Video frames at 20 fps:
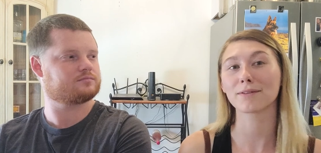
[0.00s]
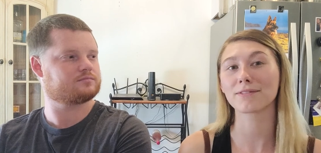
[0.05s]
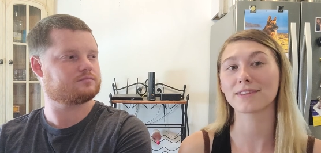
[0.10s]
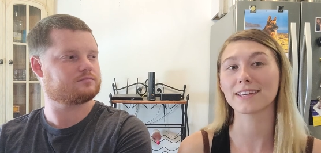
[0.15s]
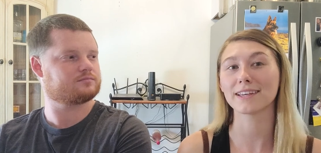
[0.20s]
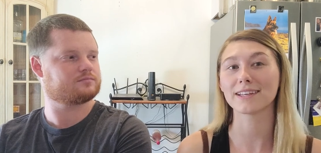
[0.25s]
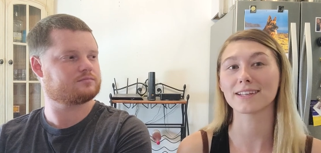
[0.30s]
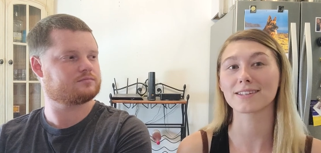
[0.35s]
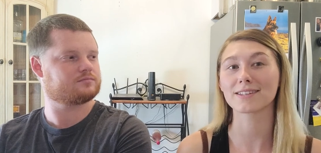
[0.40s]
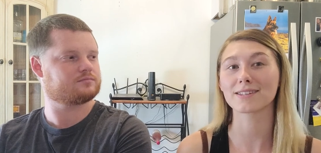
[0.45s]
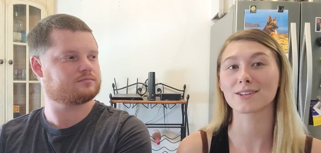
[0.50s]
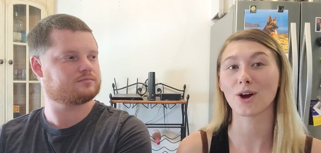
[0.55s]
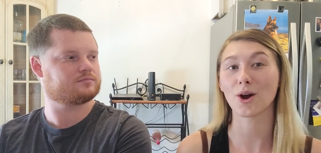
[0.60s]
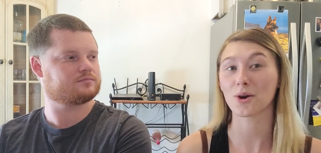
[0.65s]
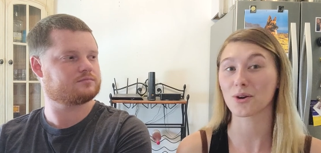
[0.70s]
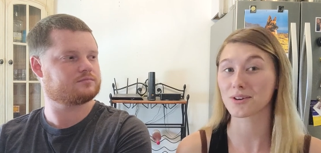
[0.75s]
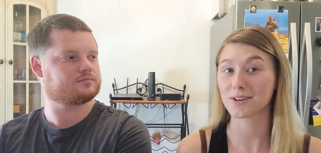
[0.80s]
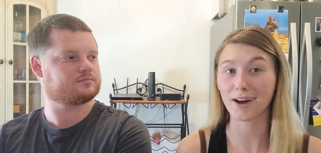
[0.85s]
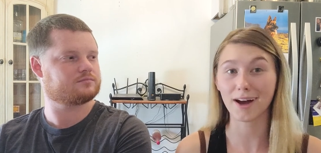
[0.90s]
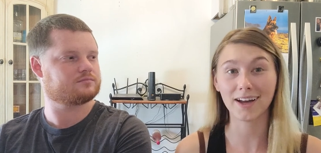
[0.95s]
Speaker 1: of these
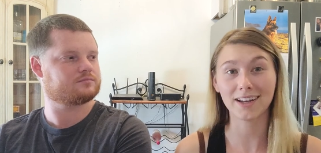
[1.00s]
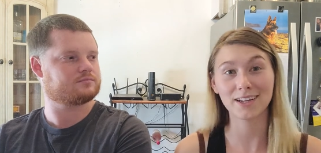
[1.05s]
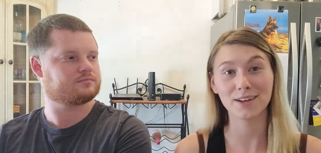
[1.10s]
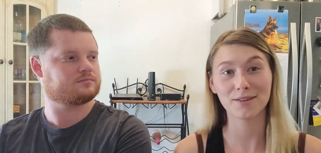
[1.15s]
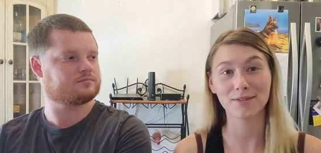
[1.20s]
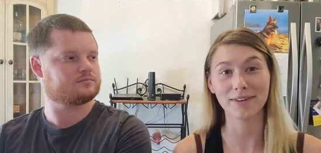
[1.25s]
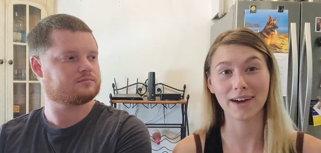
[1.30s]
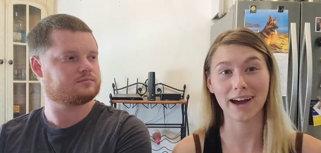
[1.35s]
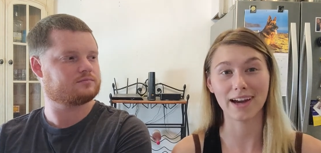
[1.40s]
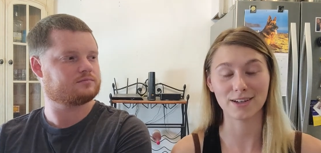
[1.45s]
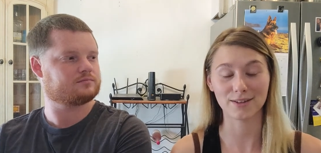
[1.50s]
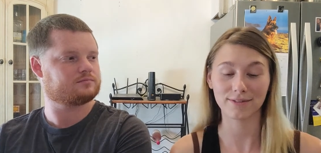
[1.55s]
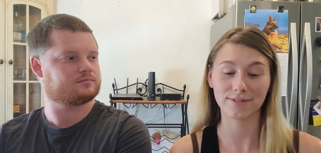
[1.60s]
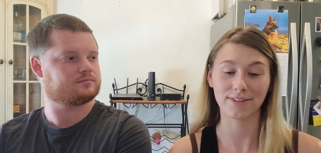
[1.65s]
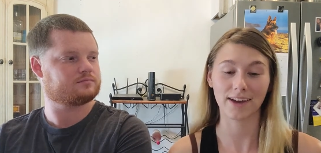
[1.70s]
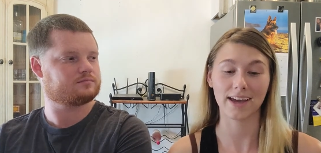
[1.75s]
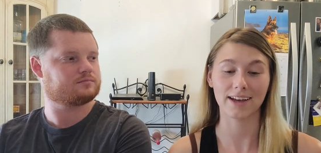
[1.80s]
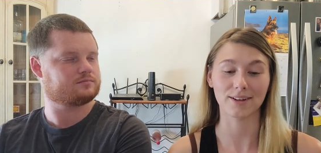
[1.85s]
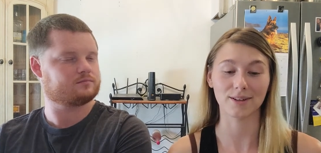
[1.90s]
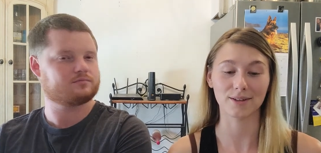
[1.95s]
are not in fact
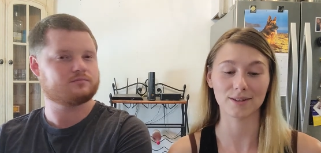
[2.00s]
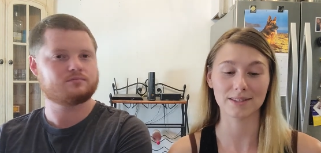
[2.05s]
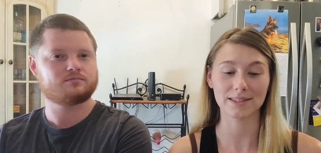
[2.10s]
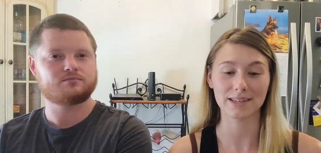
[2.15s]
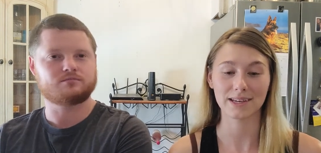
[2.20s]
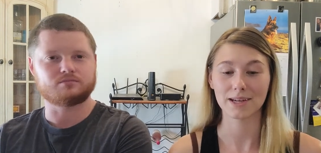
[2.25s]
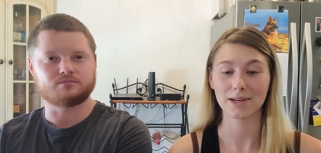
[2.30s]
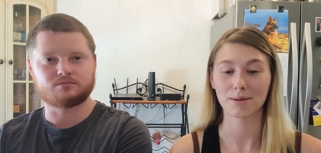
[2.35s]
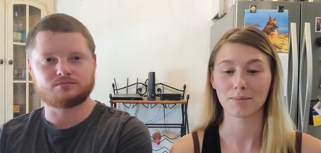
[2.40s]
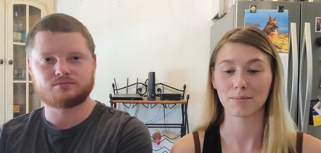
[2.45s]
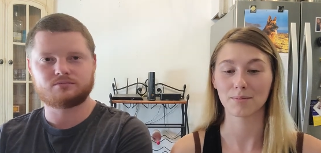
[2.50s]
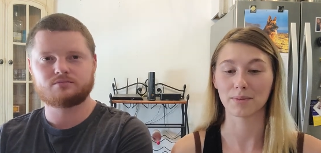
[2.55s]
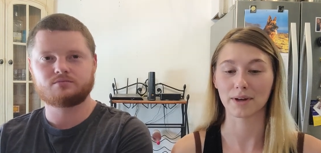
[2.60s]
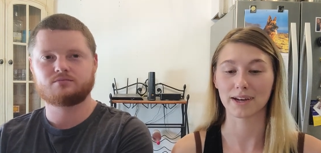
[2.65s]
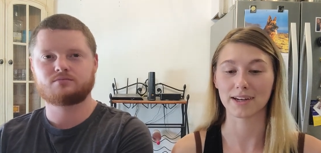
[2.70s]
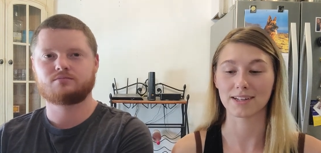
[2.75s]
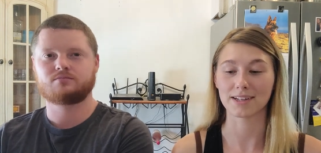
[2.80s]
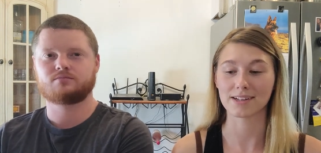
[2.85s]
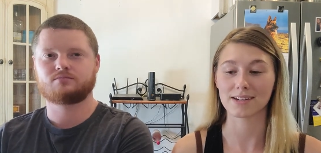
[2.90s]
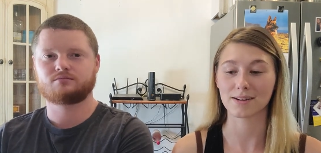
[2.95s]
fails, mm-hmm.
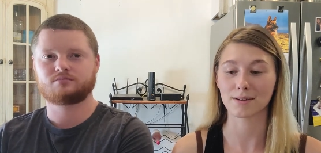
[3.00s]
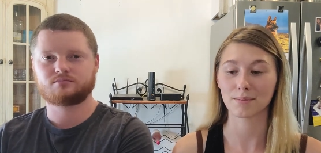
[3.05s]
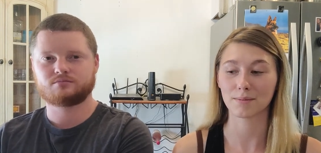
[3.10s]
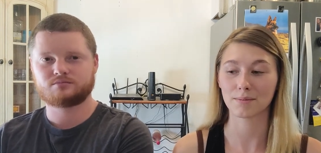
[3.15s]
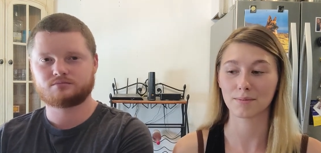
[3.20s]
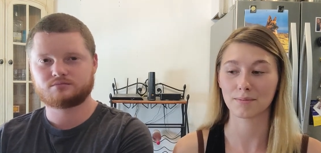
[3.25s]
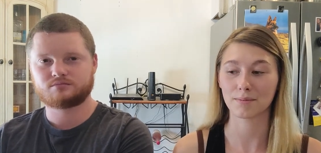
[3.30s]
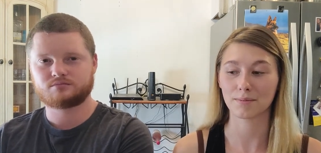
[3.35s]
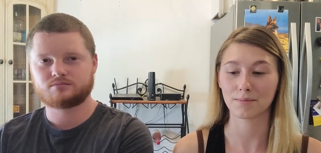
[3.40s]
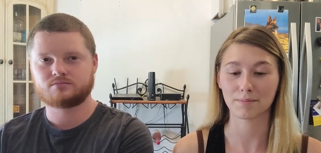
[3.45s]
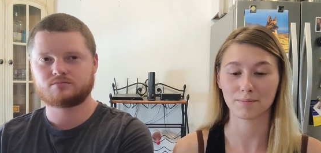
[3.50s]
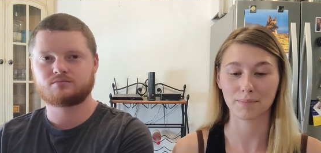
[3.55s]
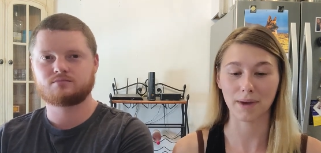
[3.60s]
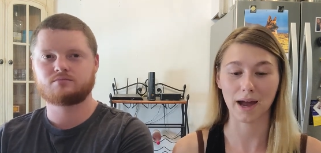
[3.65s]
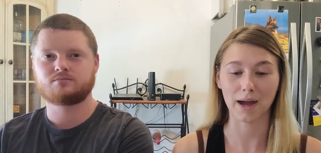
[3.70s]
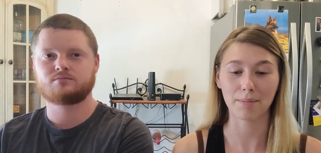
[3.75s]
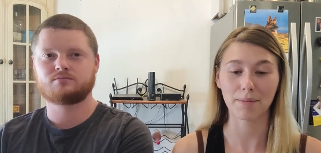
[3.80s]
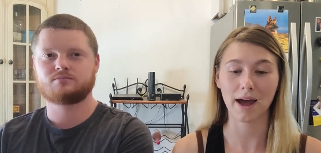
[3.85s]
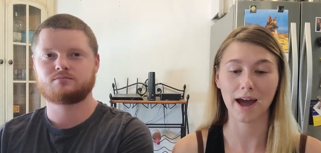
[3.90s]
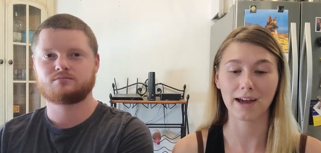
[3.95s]
but
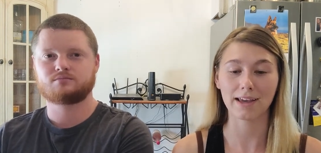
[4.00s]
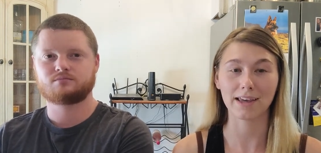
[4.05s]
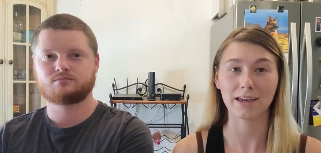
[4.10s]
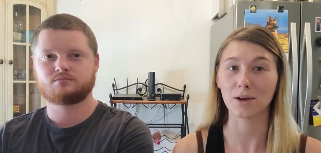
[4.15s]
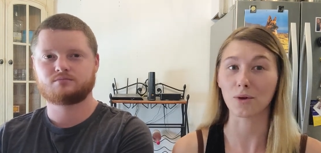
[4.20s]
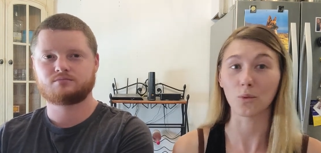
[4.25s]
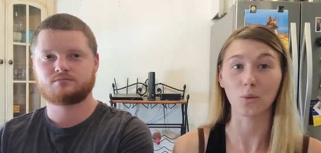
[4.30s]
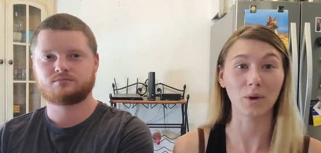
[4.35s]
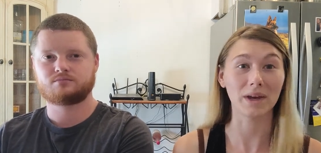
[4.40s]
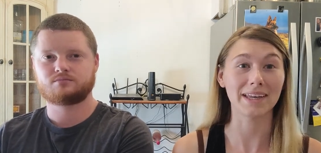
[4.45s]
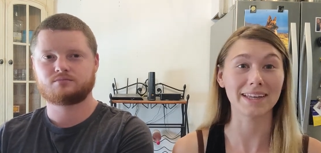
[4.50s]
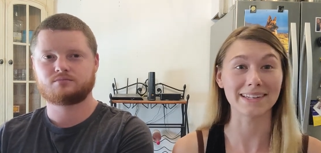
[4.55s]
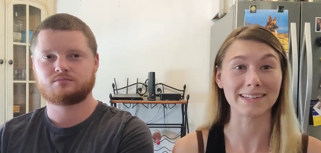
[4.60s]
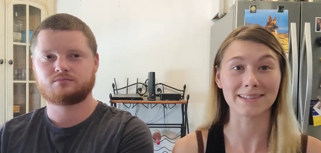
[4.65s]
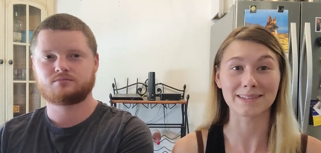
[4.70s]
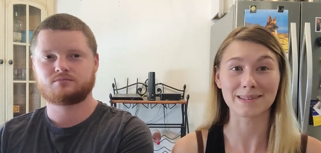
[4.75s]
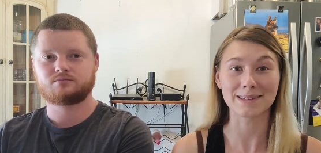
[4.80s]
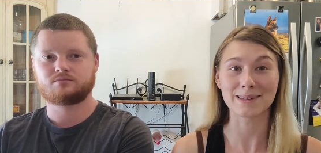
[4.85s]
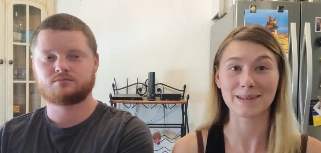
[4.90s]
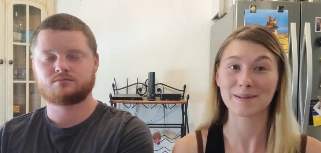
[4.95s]
backpacking
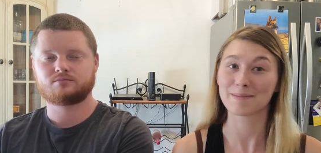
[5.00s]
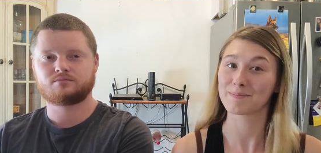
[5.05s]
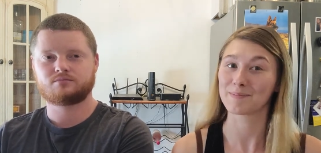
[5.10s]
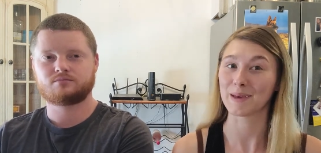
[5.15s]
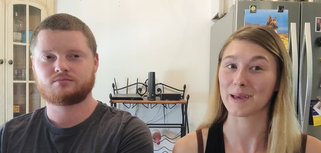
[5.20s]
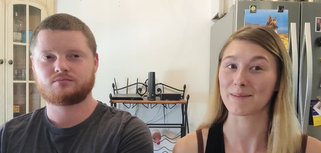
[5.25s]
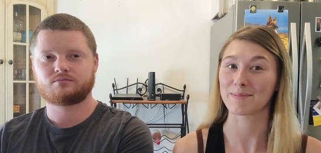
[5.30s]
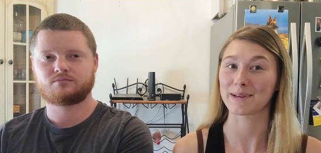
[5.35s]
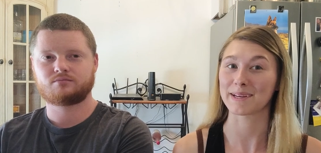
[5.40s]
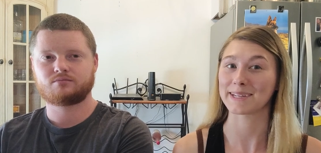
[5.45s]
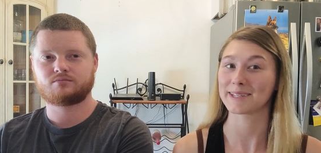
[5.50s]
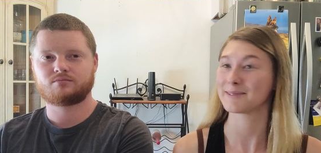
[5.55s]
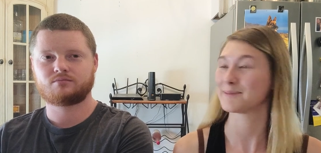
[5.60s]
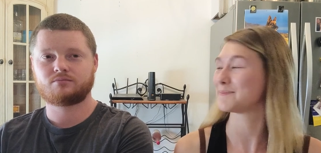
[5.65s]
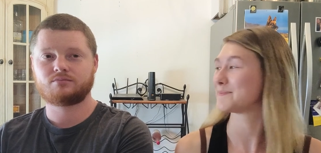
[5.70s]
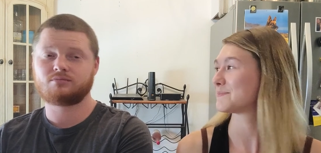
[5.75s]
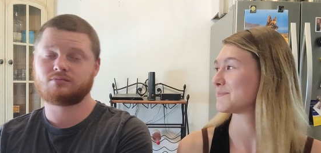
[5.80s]
wins, maybe.